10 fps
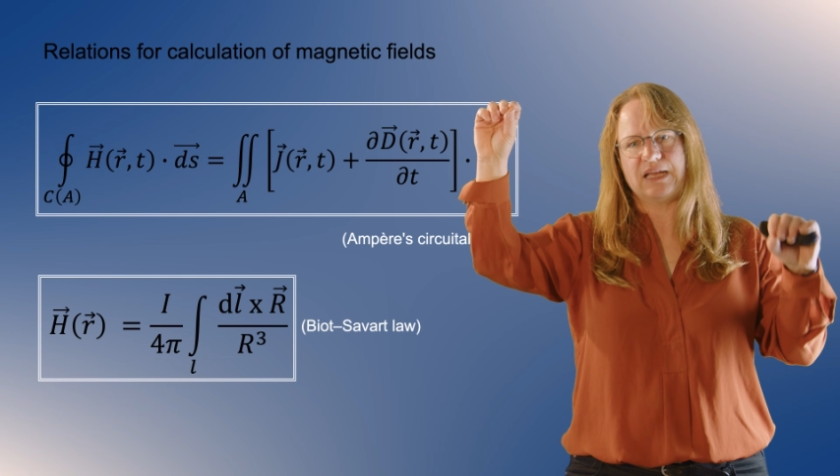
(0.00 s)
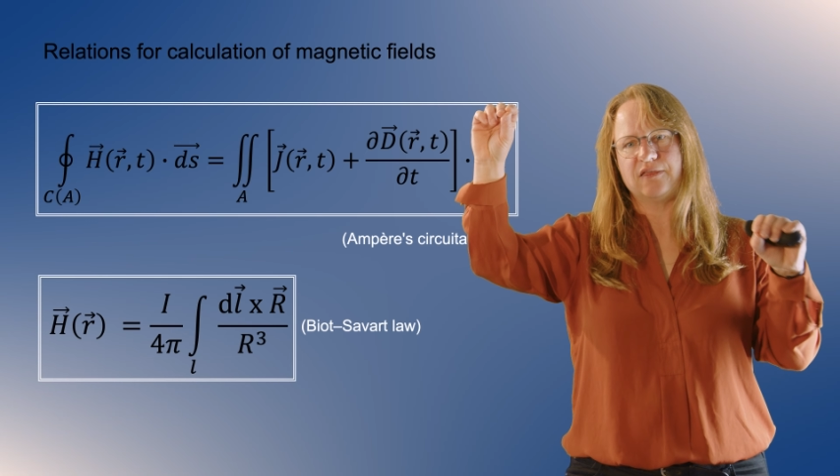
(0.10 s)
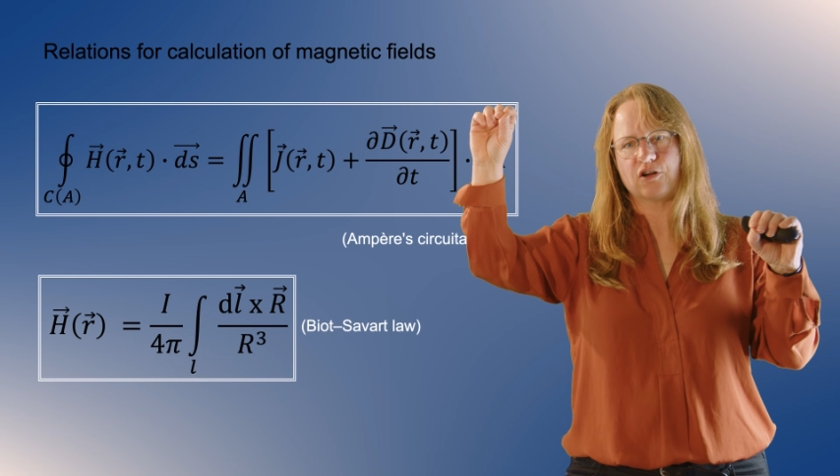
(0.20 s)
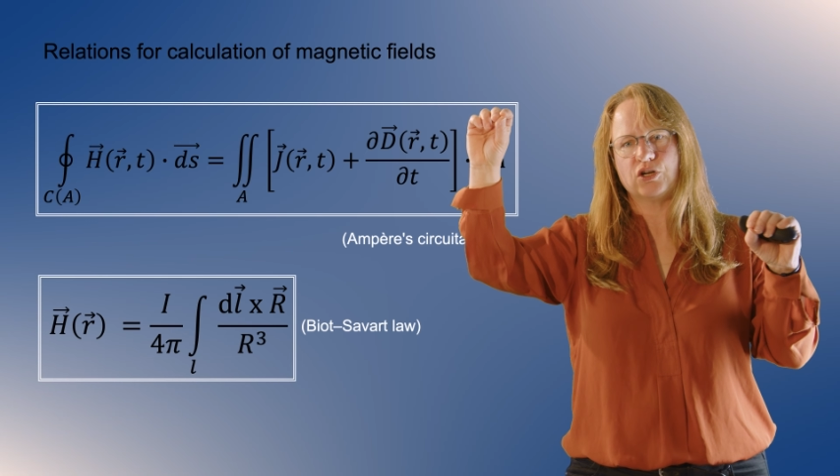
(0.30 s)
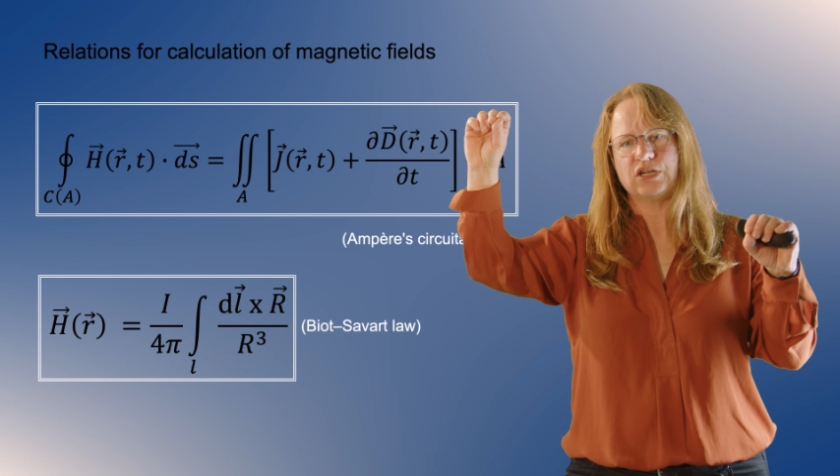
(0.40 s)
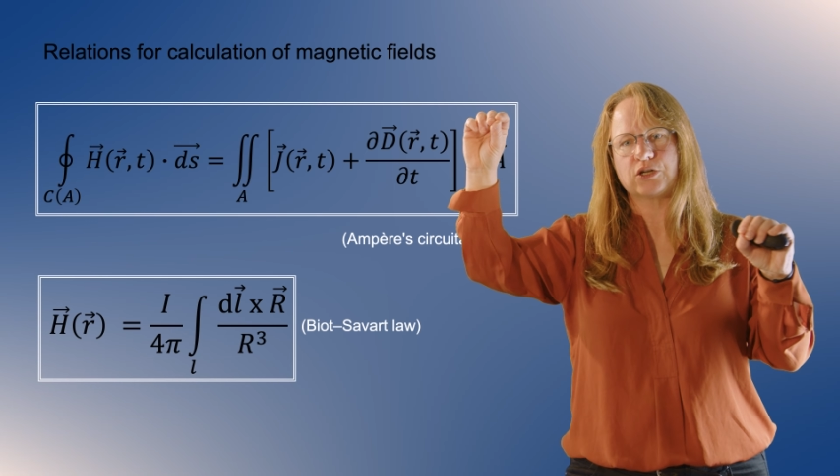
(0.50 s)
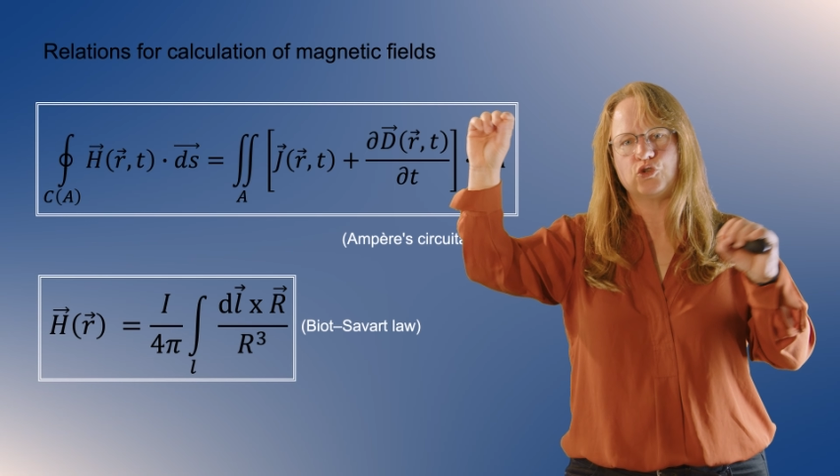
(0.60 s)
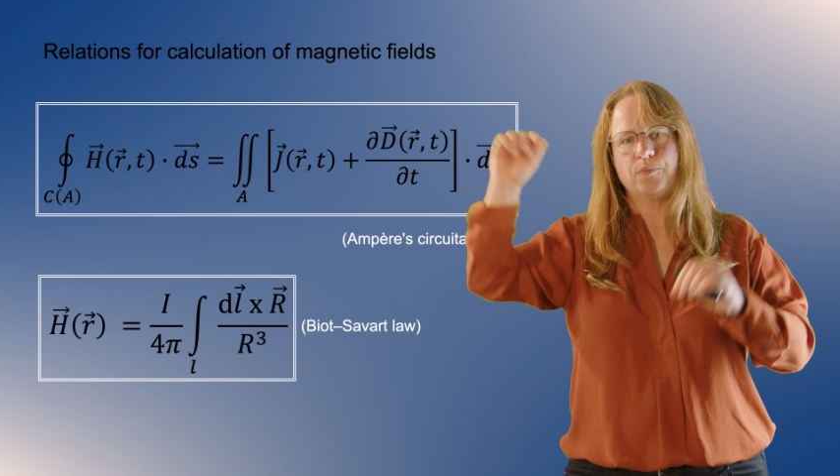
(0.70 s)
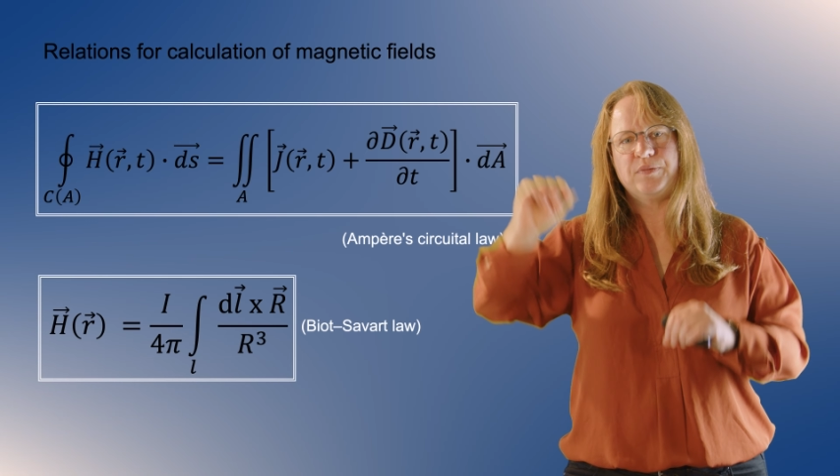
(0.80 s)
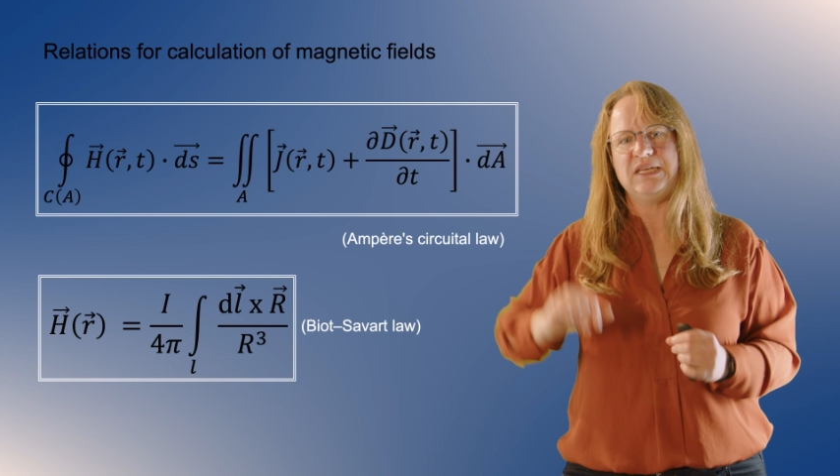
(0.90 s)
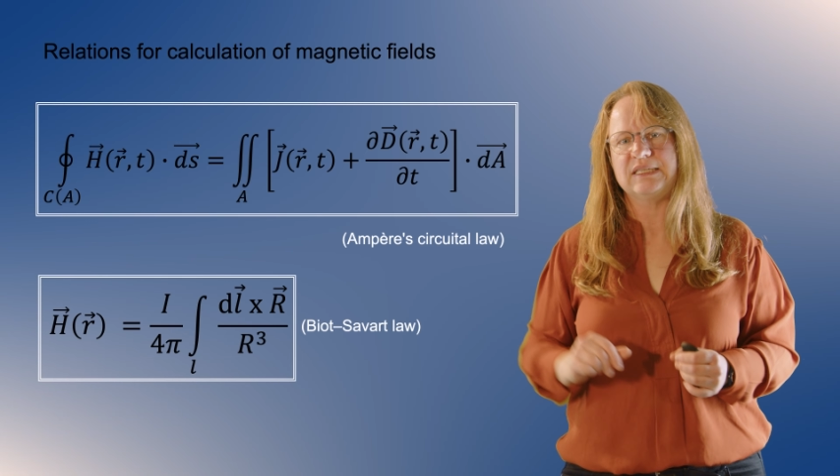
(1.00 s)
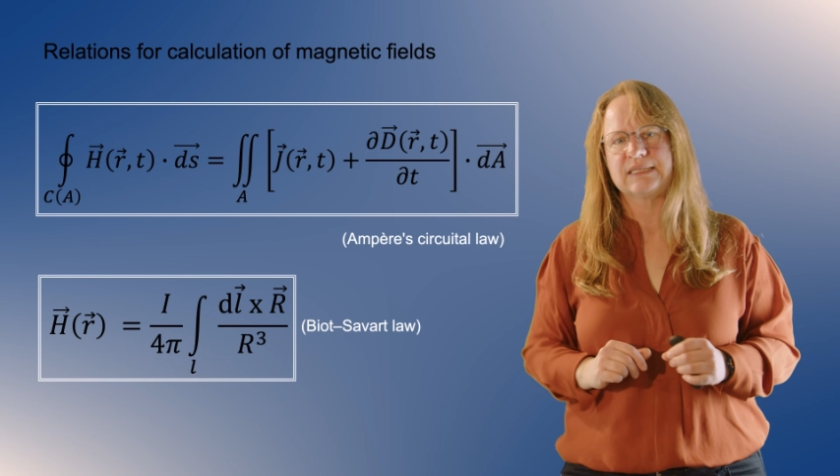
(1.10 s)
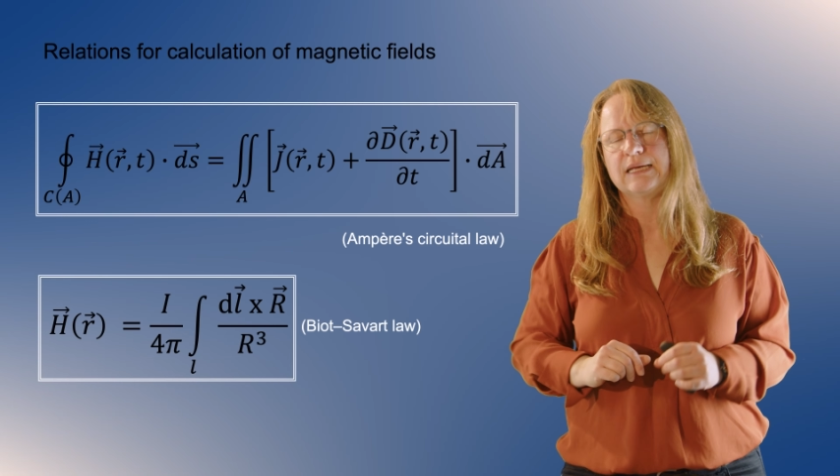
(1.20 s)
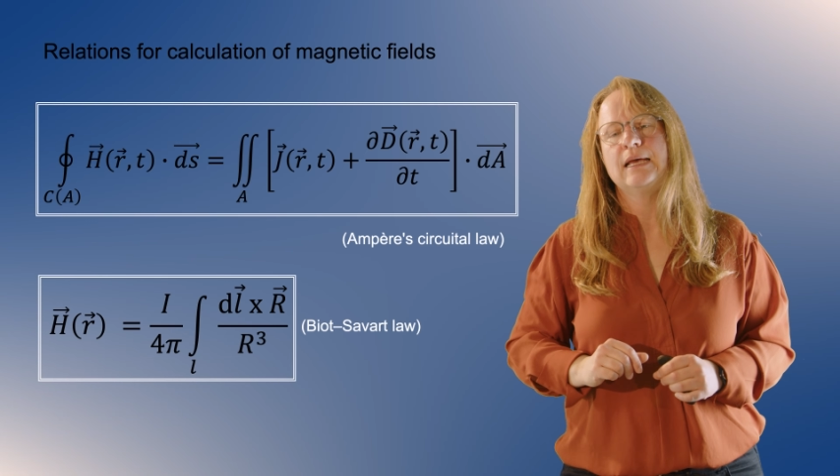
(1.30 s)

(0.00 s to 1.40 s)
and the conductor piece